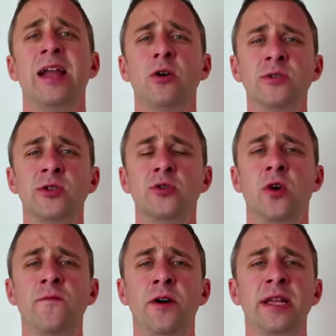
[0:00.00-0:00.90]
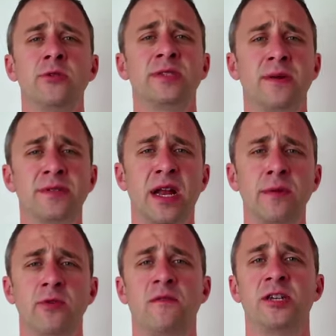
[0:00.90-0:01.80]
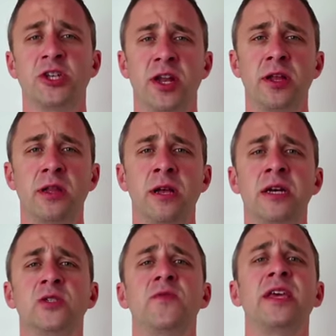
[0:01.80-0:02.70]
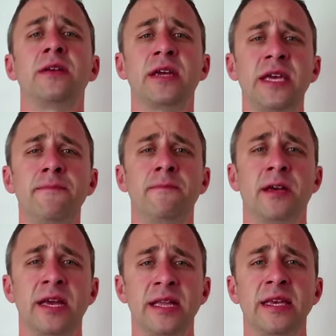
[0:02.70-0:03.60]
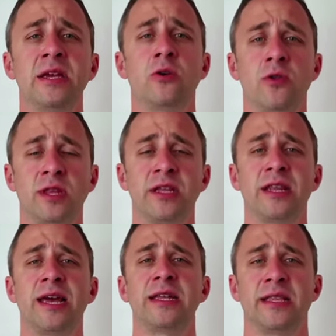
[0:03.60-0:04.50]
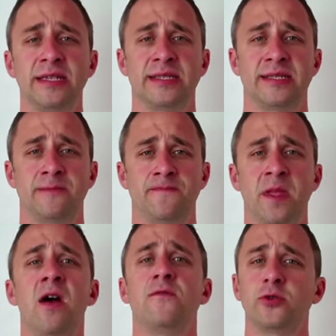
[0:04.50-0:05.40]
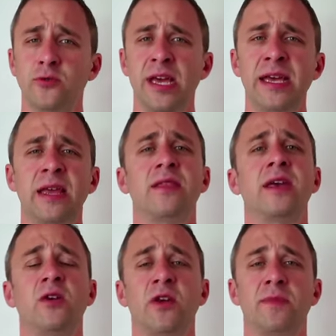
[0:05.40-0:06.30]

And also don't forget to subscribe to our channel so we can keep creating content like this. For today, thank you